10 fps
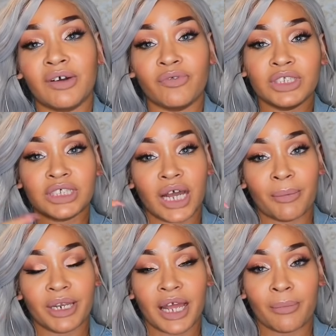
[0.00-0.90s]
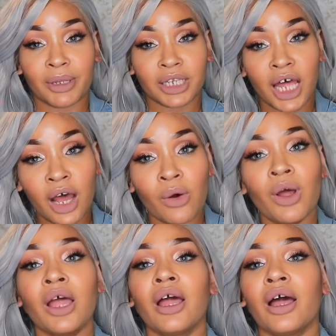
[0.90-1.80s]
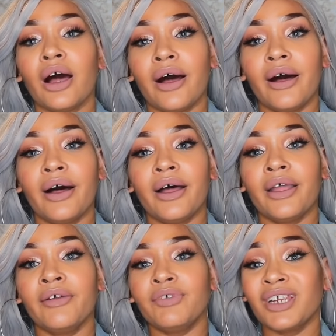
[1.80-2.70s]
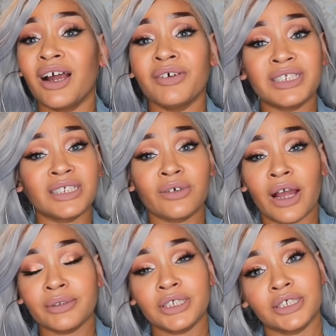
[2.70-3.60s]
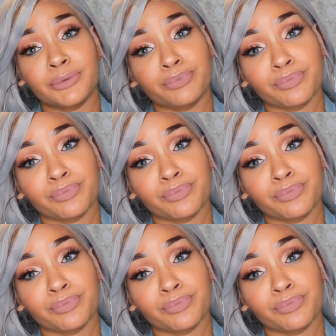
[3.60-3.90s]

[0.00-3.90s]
feel free to comment down below. Uh, if you're not already subscribed, sis,